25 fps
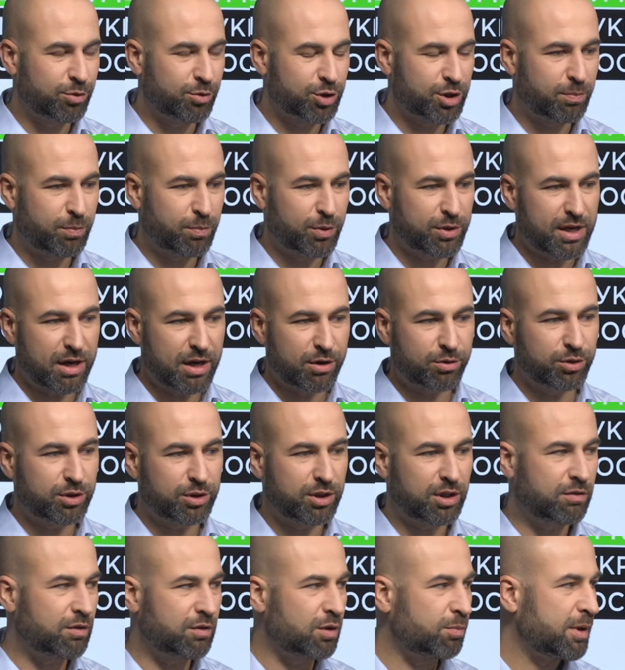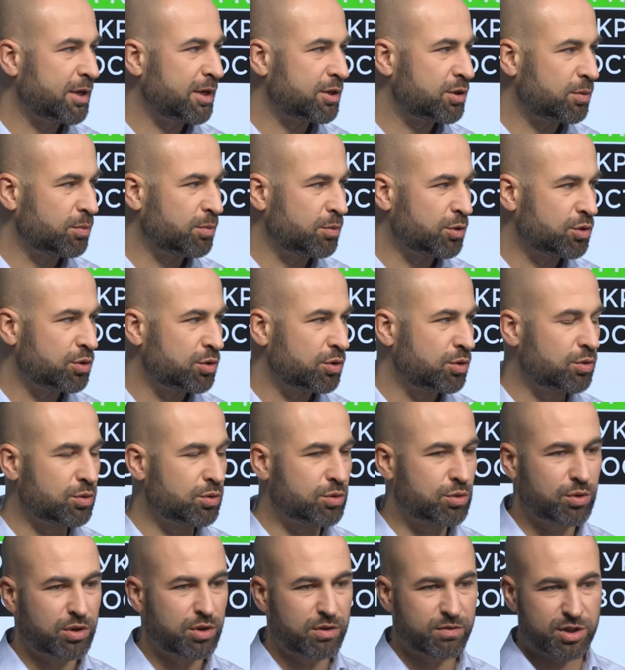
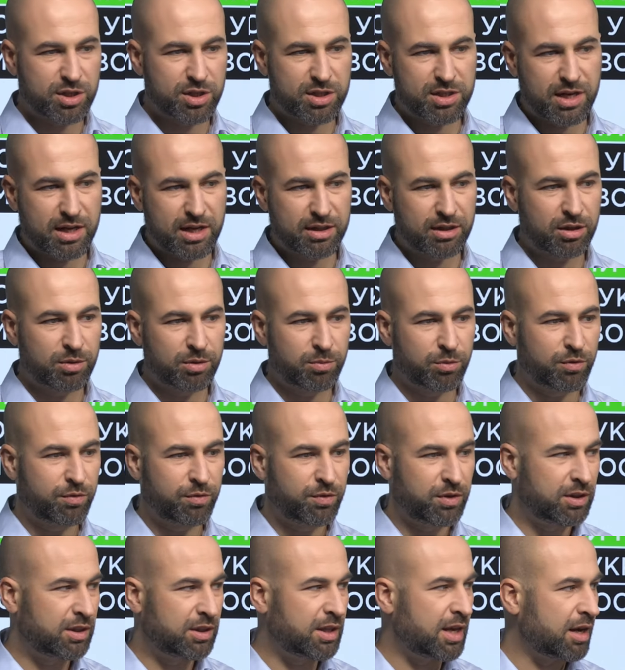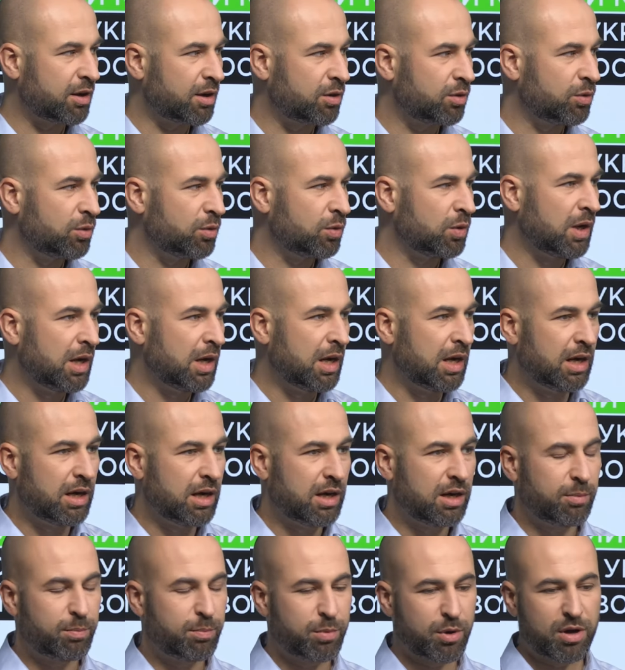Our organization can say thank you
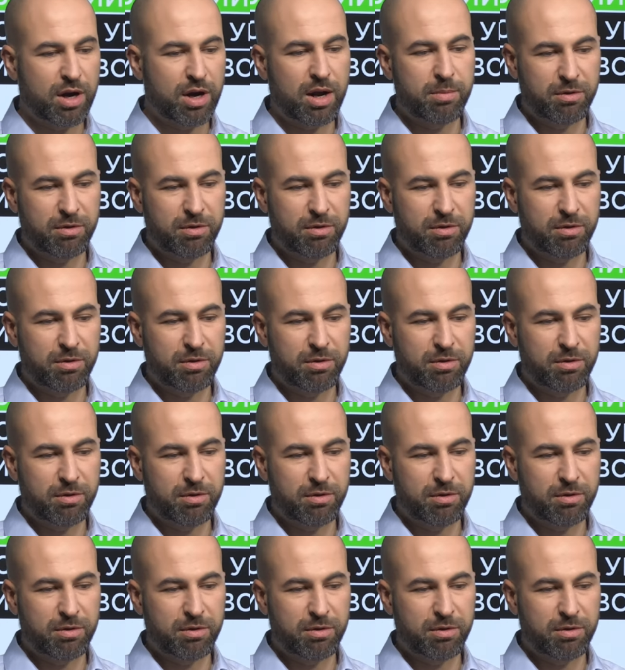to the